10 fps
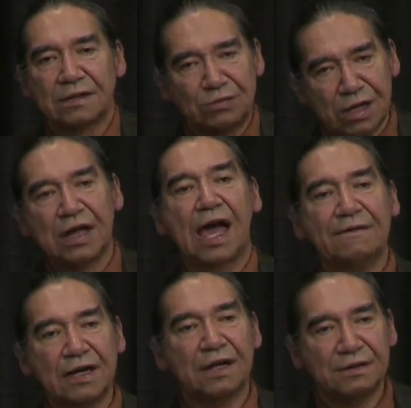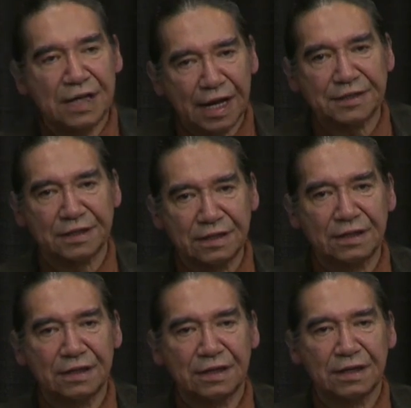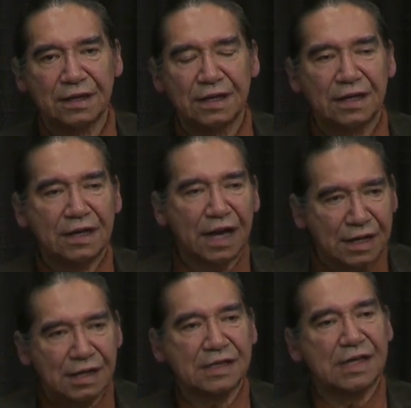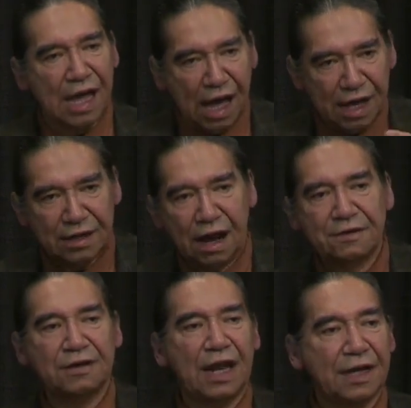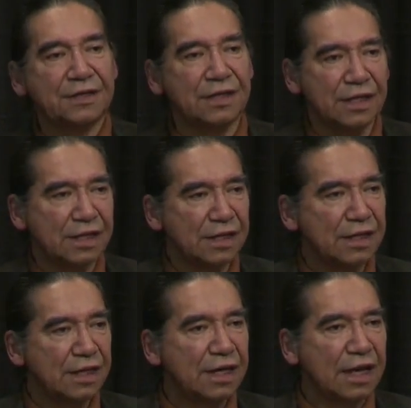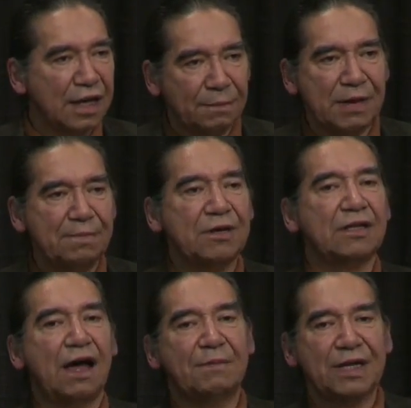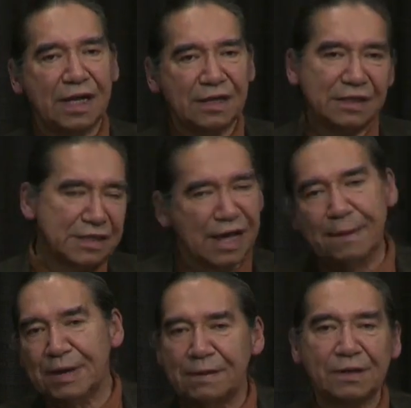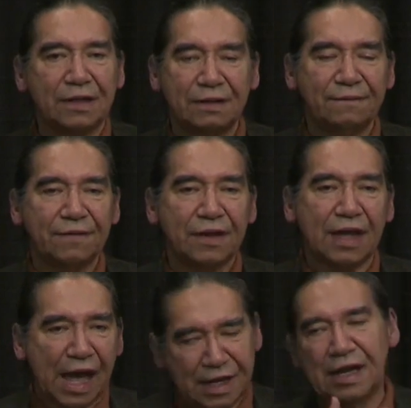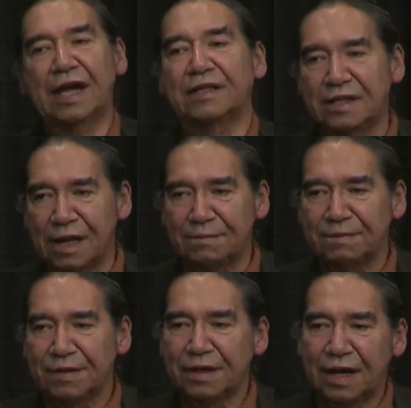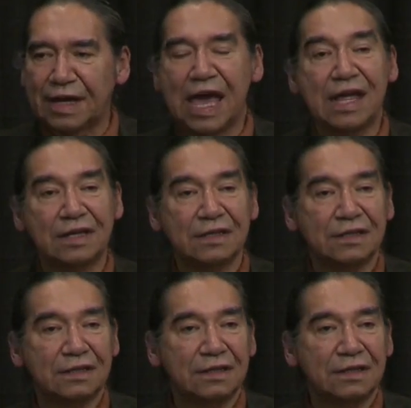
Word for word: So we're going to have another election. And they, they had other elections. And the people nominated the same people and elected them again.